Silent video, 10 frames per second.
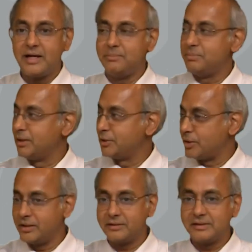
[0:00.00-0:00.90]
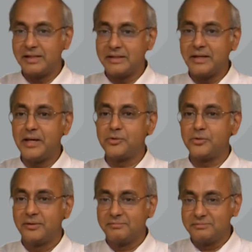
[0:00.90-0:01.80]
and build on it and
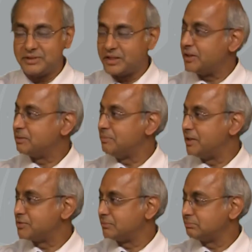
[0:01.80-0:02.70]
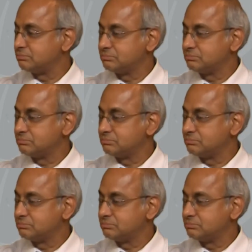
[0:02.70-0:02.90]
create generic medicine.